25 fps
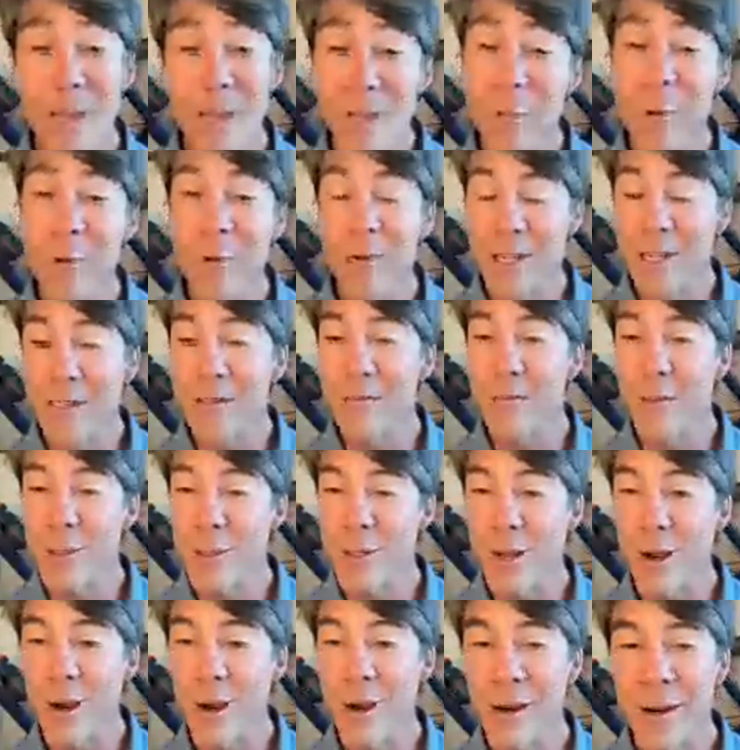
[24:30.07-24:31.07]
Your
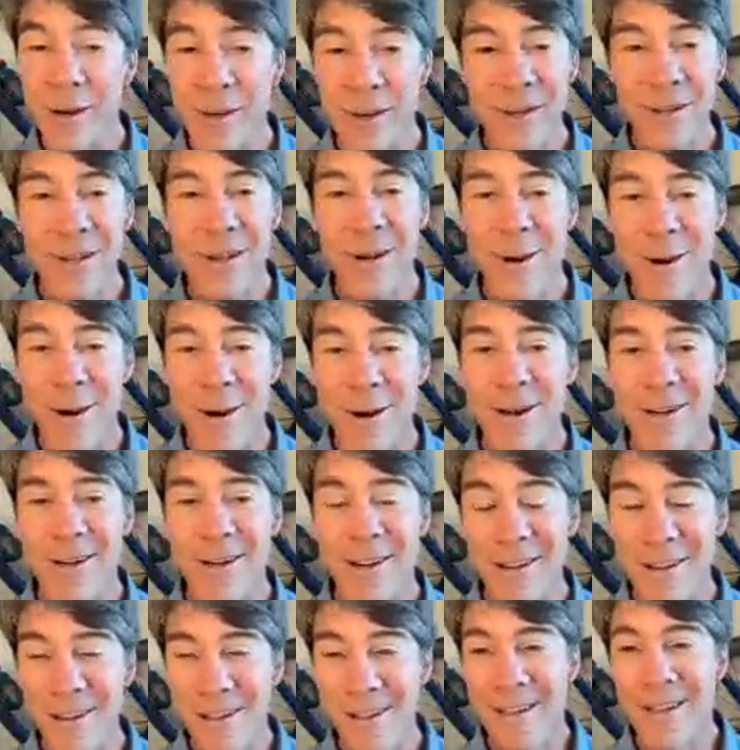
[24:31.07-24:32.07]
intervals are harder.